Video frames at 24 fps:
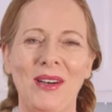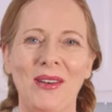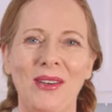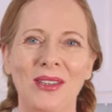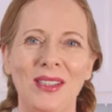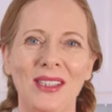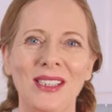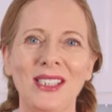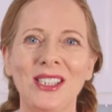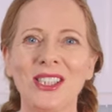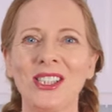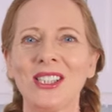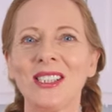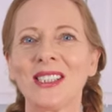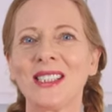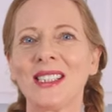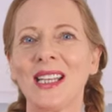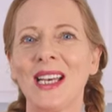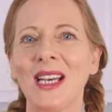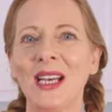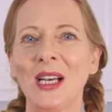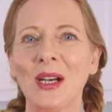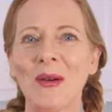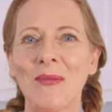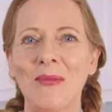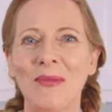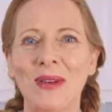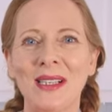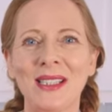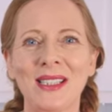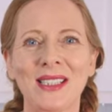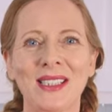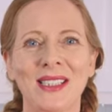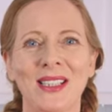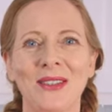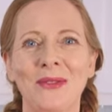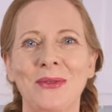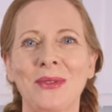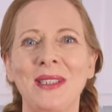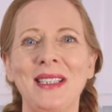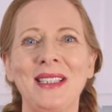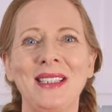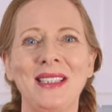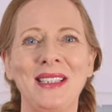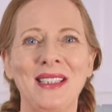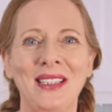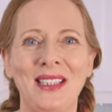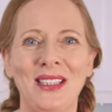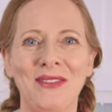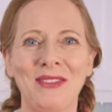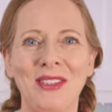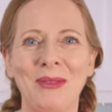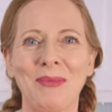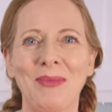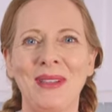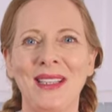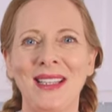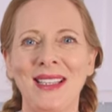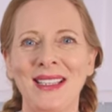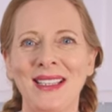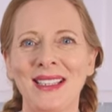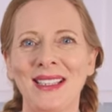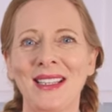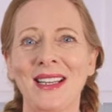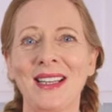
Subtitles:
out. It's just my son really loves bacon,